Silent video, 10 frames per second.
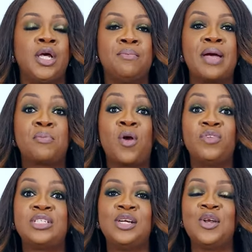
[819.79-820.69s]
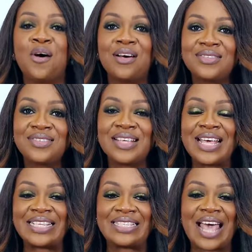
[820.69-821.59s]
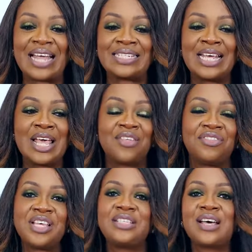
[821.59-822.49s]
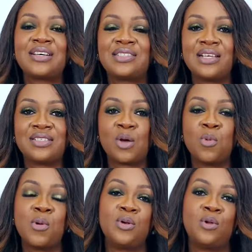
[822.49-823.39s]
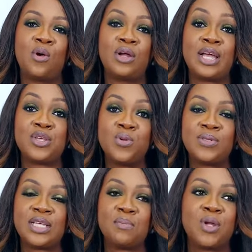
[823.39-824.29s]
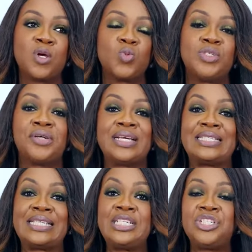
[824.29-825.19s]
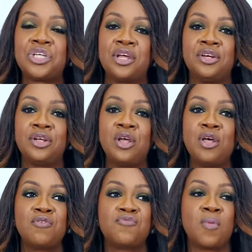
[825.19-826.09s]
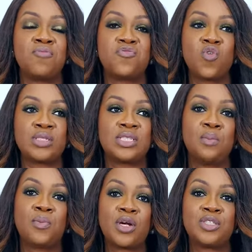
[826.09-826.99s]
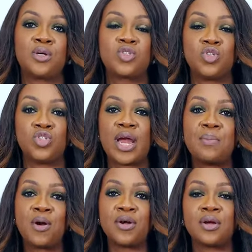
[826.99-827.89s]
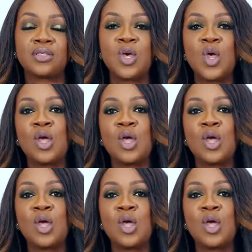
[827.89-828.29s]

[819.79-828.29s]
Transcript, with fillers: in my profit and loss is that these assets that we were no longer using because we transitioned from frozen product to dry product,